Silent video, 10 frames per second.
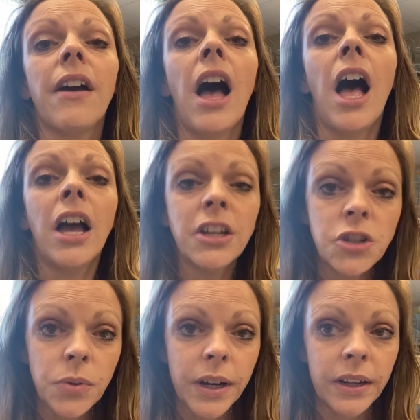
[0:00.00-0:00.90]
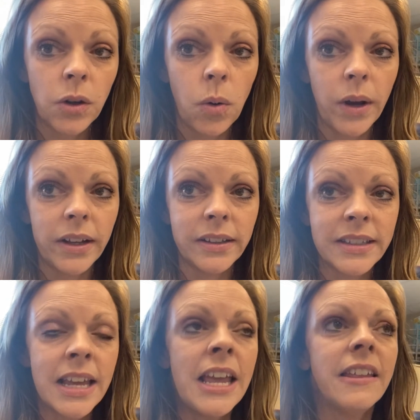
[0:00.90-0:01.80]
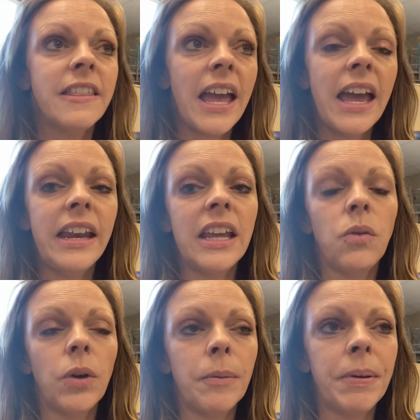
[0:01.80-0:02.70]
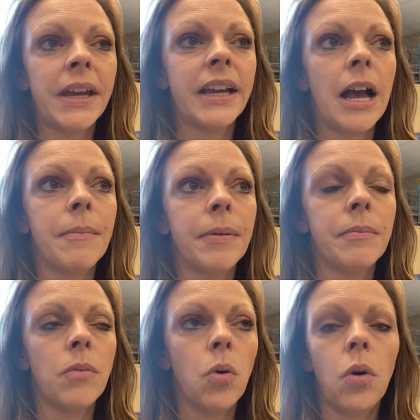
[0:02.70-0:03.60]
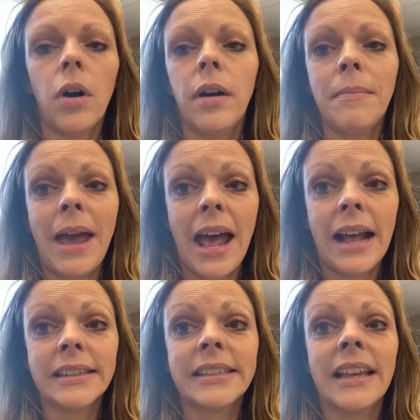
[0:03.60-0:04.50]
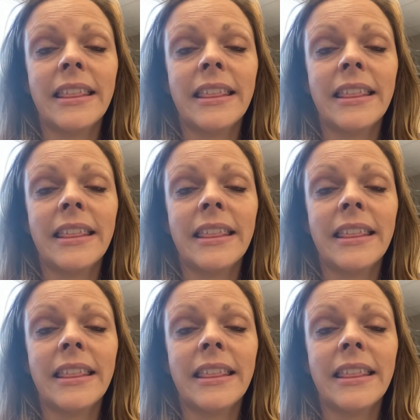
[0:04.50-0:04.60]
100 coils, then it will pick up more mass